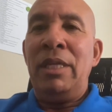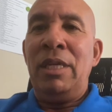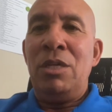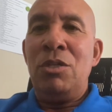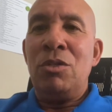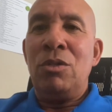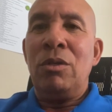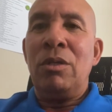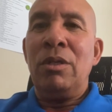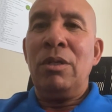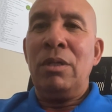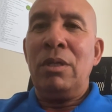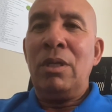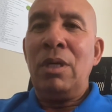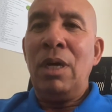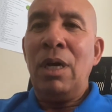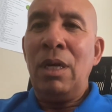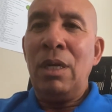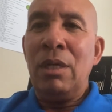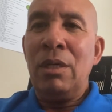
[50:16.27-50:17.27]
these are good
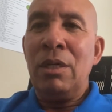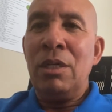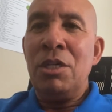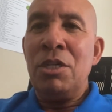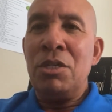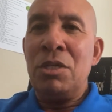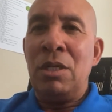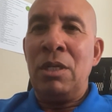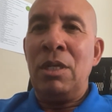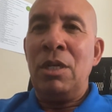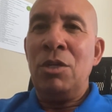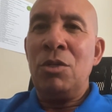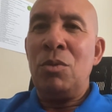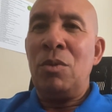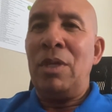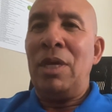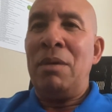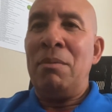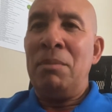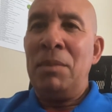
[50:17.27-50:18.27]
colors, and here's
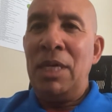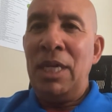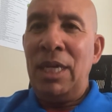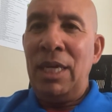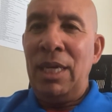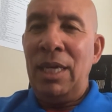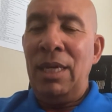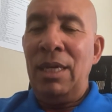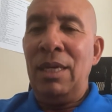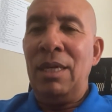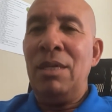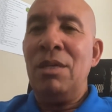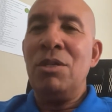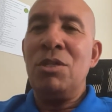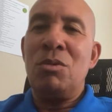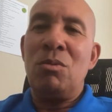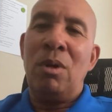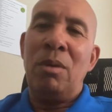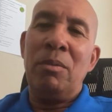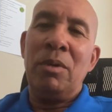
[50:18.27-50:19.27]
what they mean, and
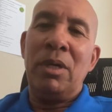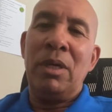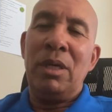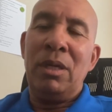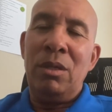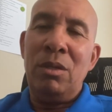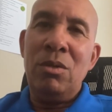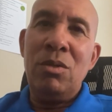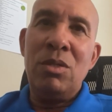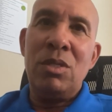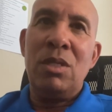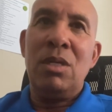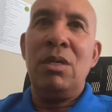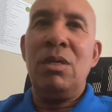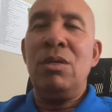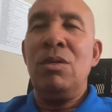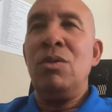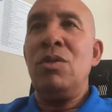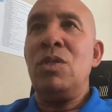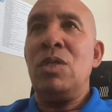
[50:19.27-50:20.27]
here's why we're going to use
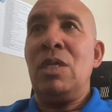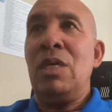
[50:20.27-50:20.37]
those.